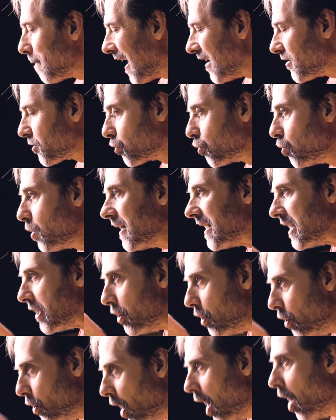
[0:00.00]
There's really
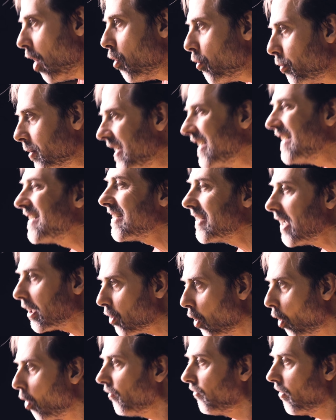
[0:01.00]
no reason
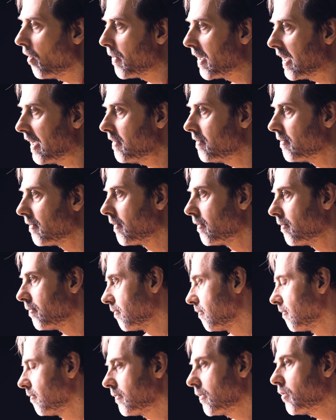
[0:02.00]
at all for me
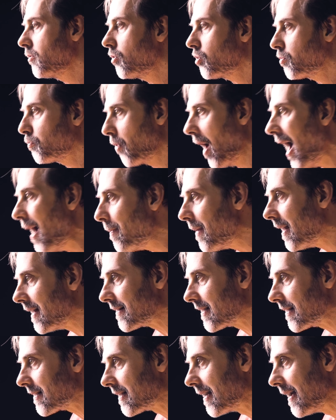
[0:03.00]
to use prime
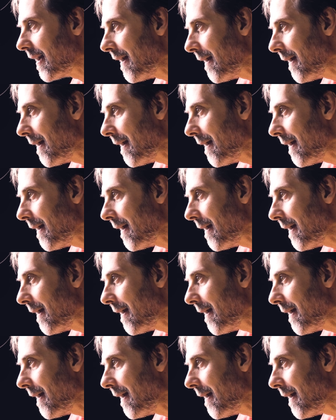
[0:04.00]
lenses.